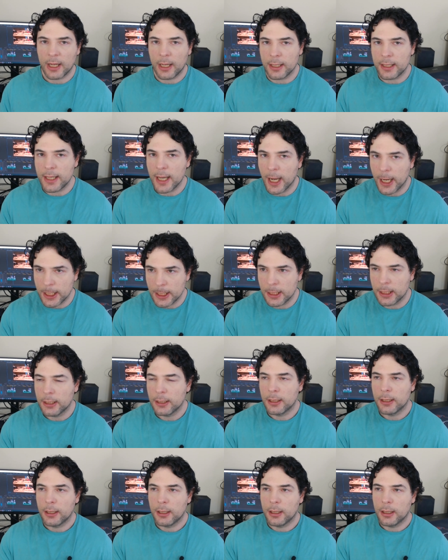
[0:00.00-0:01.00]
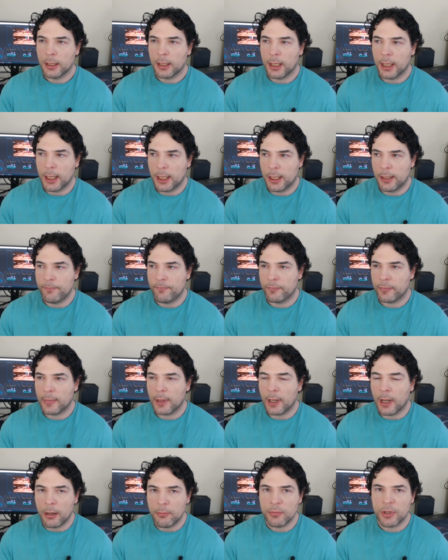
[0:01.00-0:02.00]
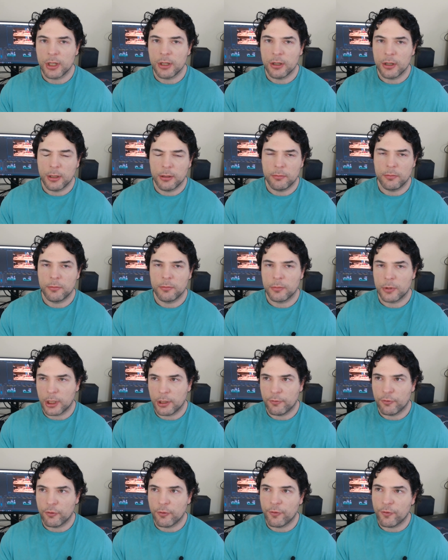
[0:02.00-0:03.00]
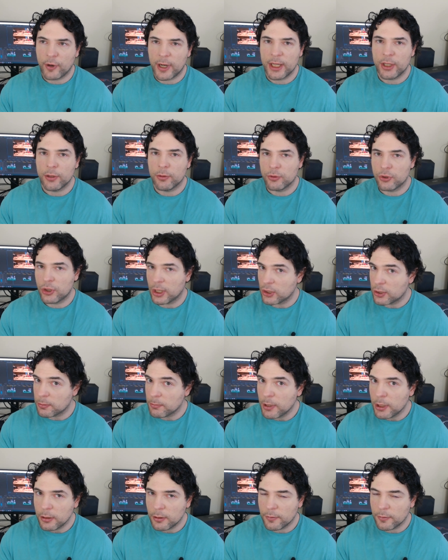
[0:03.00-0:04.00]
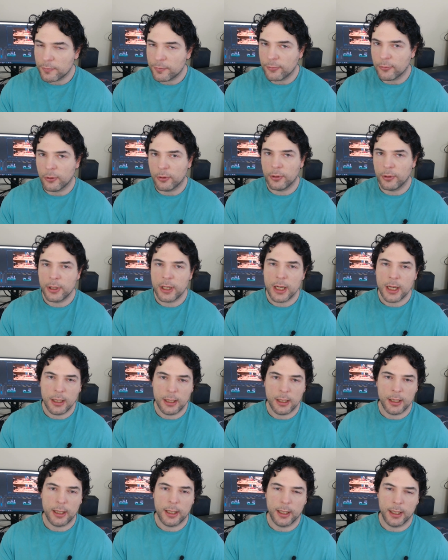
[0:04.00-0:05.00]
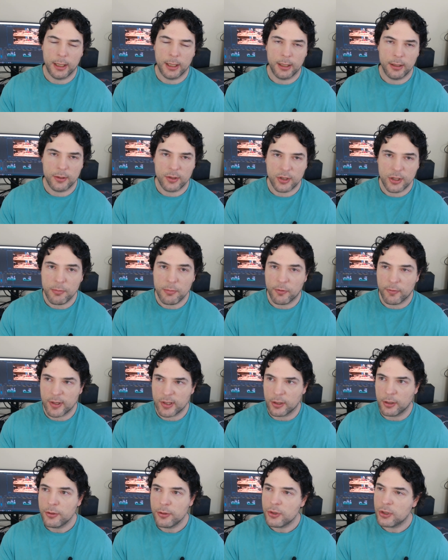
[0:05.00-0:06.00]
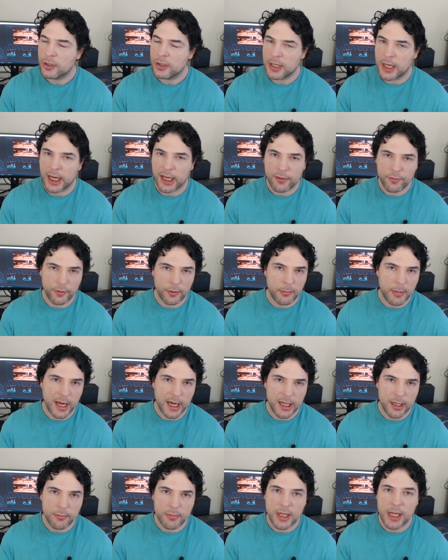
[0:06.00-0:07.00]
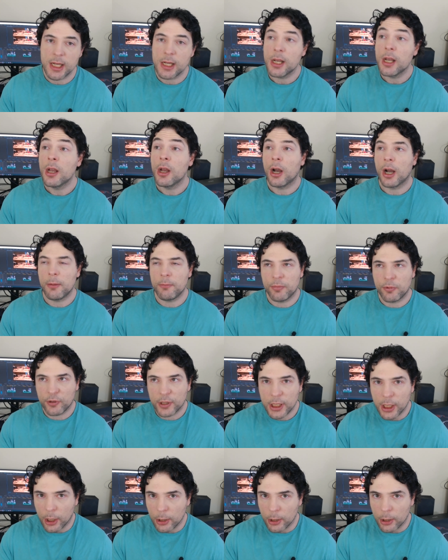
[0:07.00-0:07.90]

again, um, I'm going to kind of refrain on judgment for the uh, super resolution tech from AMD. I'm pretty